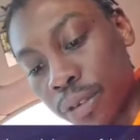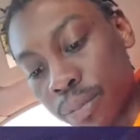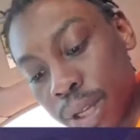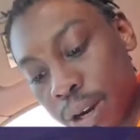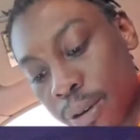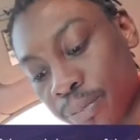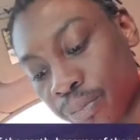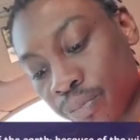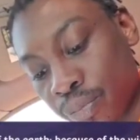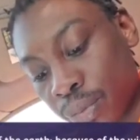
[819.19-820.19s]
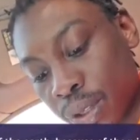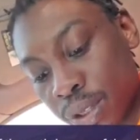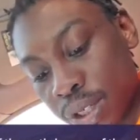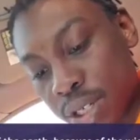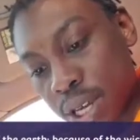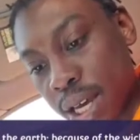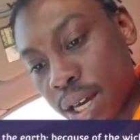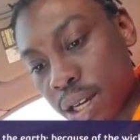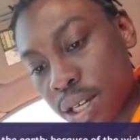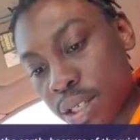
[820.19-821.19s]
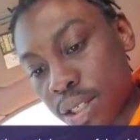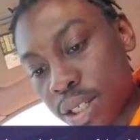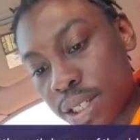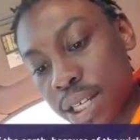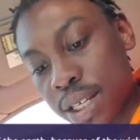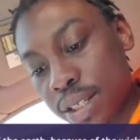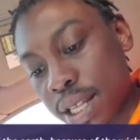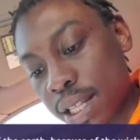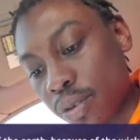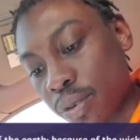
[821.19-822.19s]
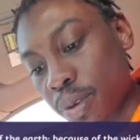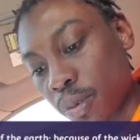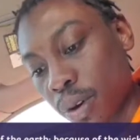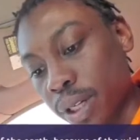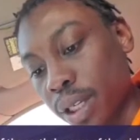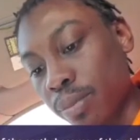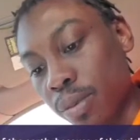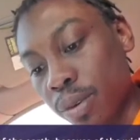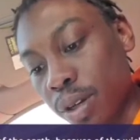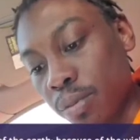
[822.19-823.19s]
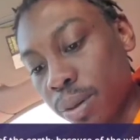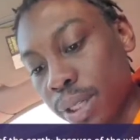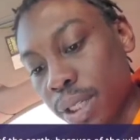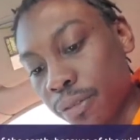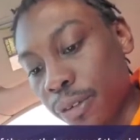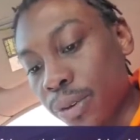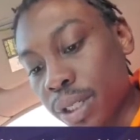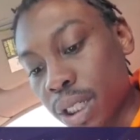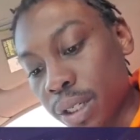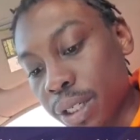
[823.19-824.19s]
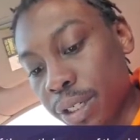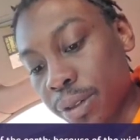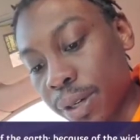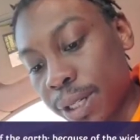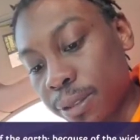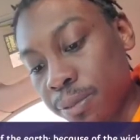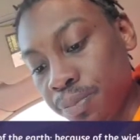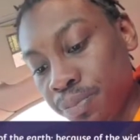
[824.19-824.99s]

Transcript: from there to say the sins that they would be working. But what we need to focus on here, right,